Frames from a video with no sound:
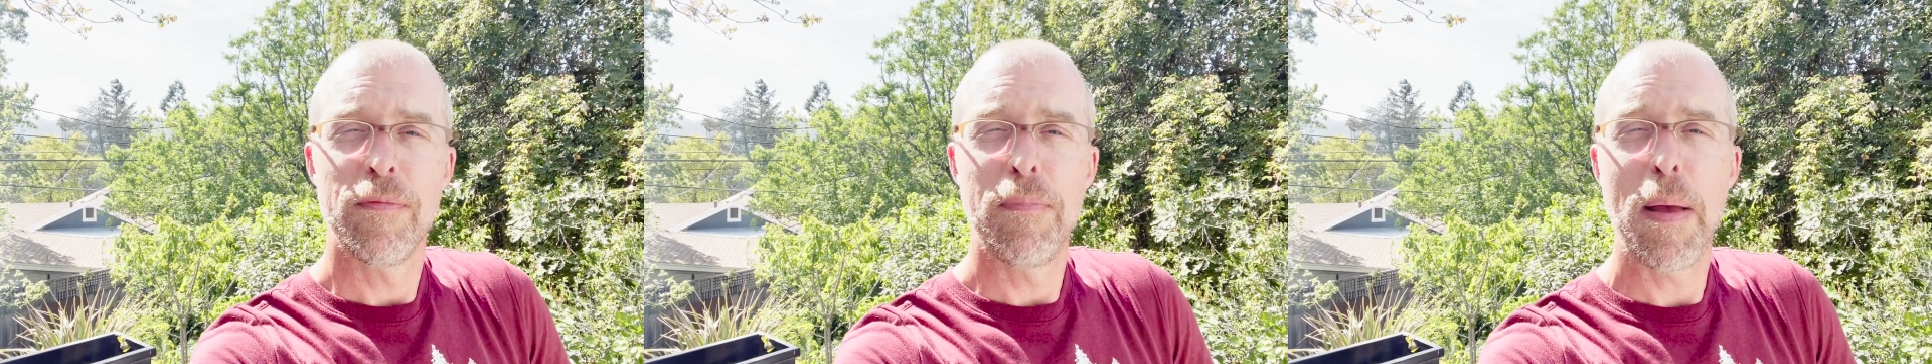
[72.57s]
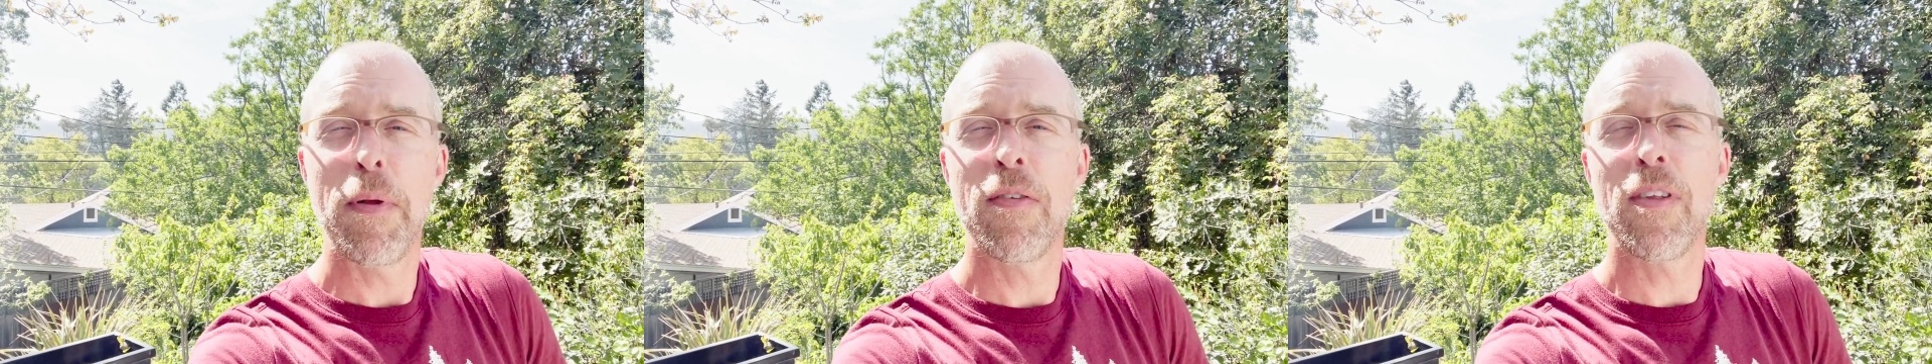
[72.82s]

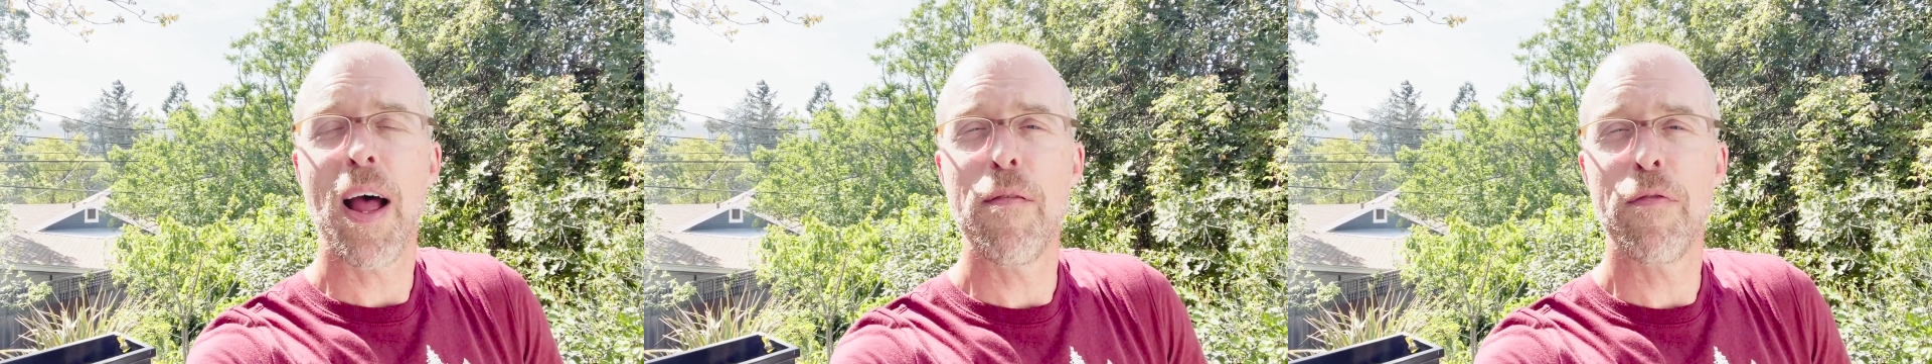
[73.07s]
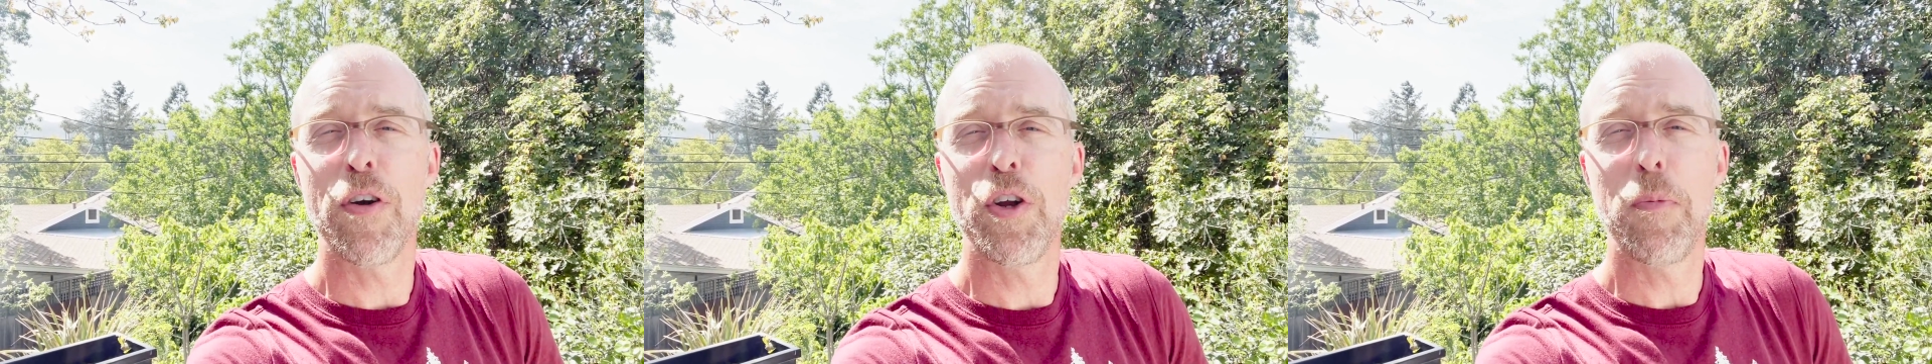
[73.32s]
Maybe it's time
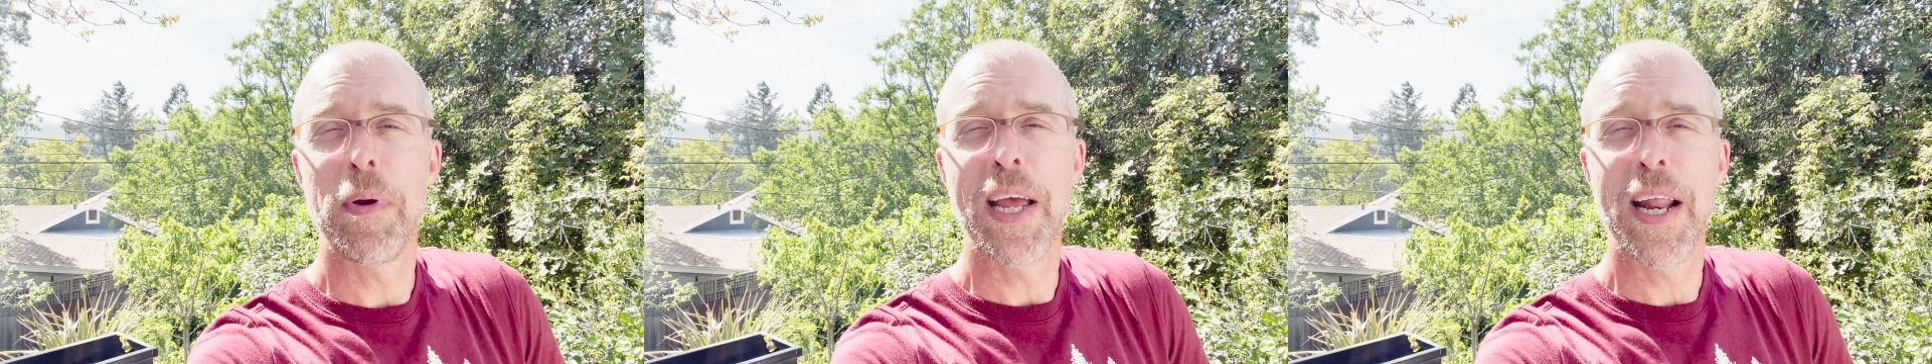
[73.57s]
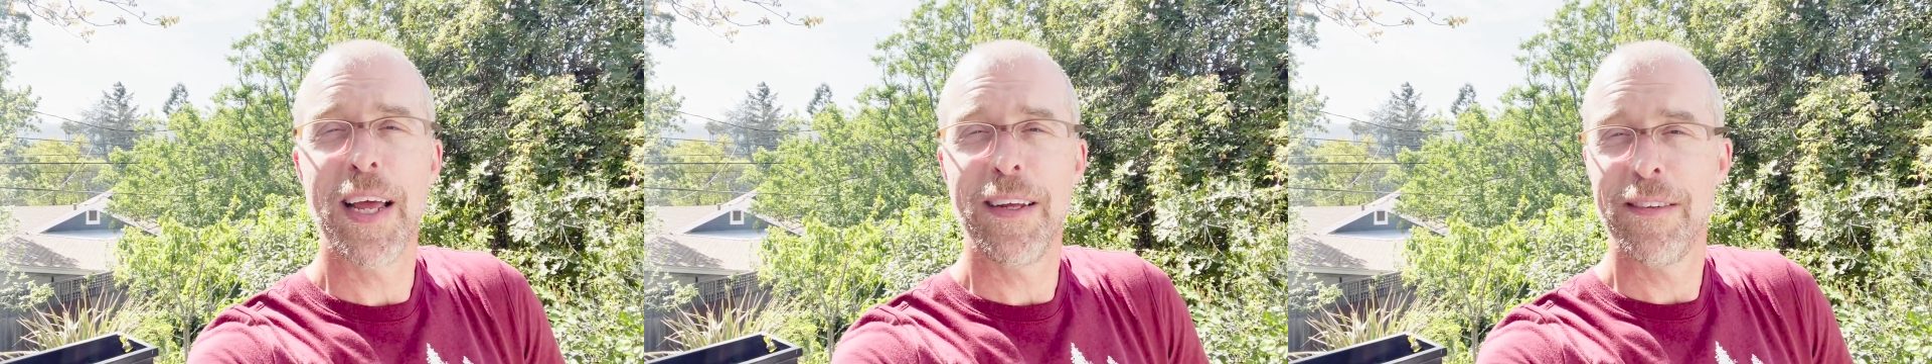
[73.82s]
for a new
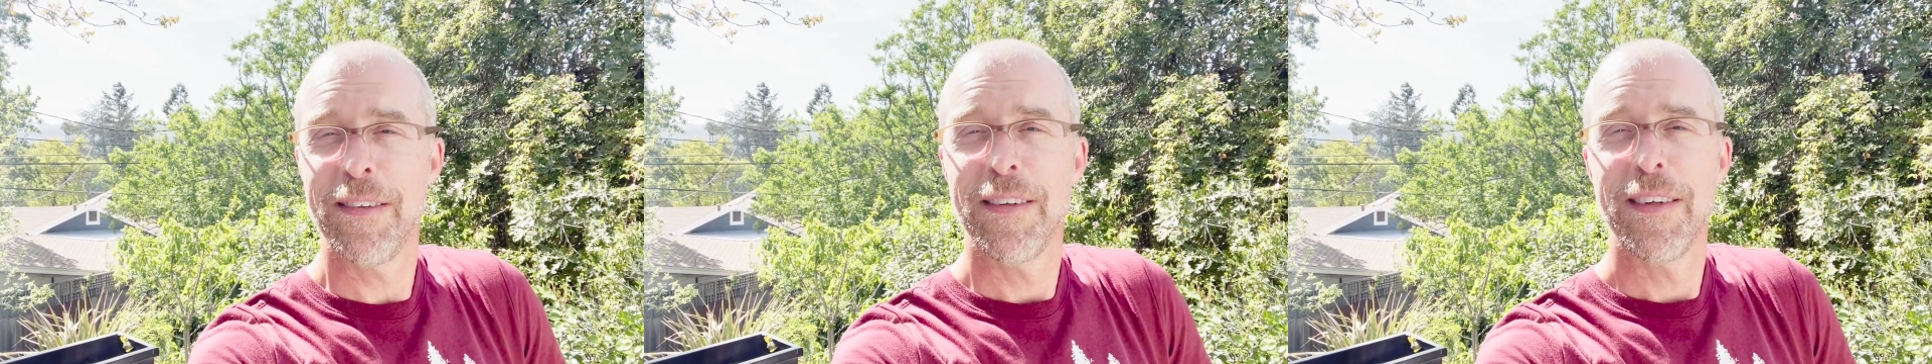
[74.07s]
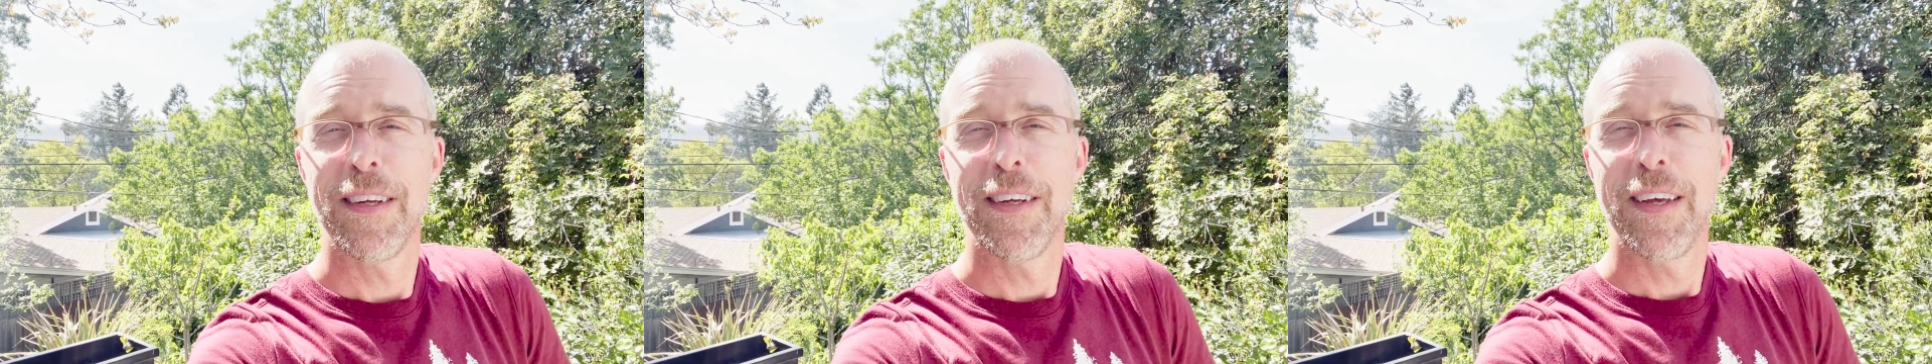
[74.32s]
beginning.
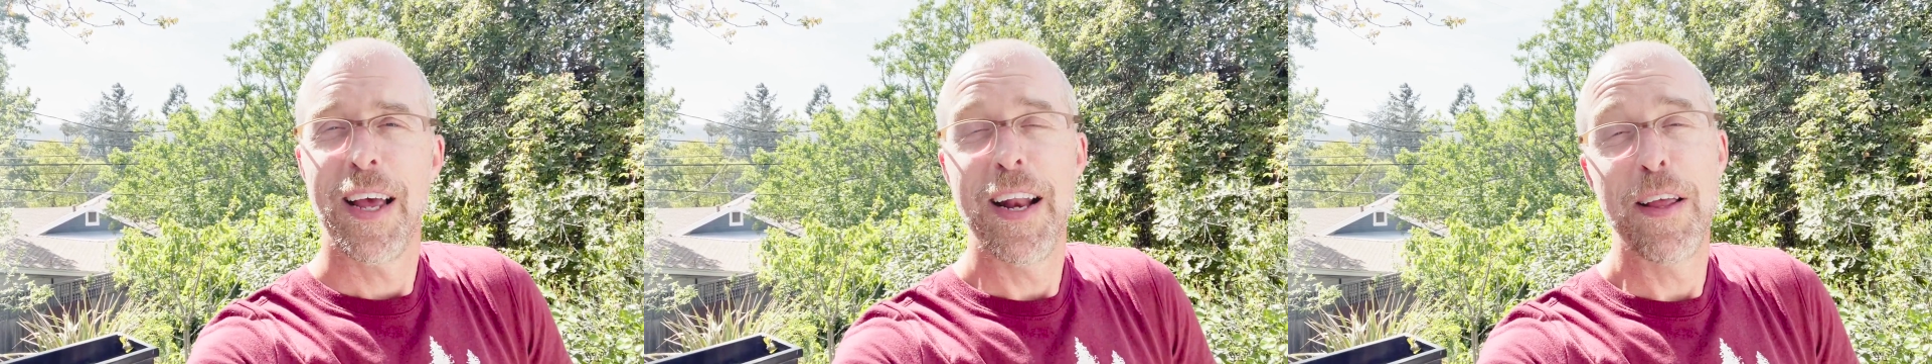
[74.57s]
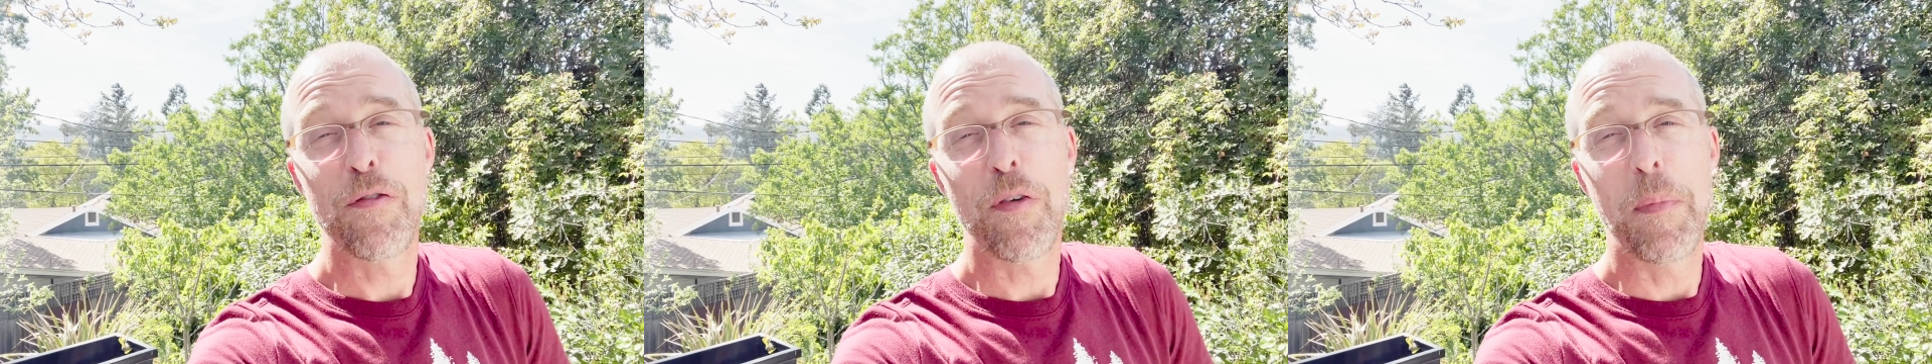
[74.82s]
It
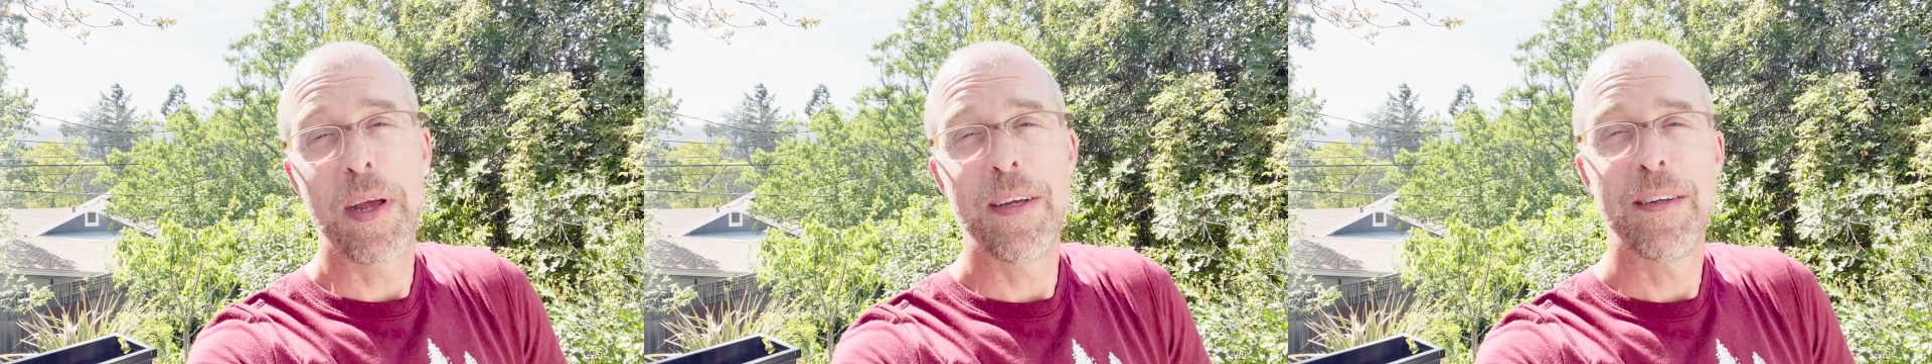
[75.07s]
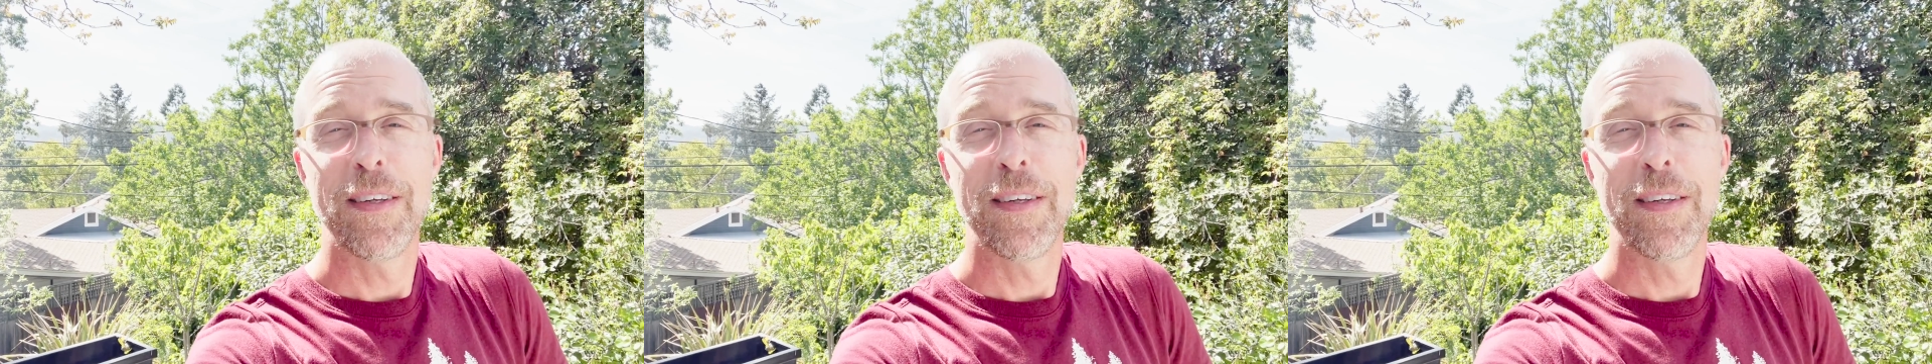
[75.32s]
is for me.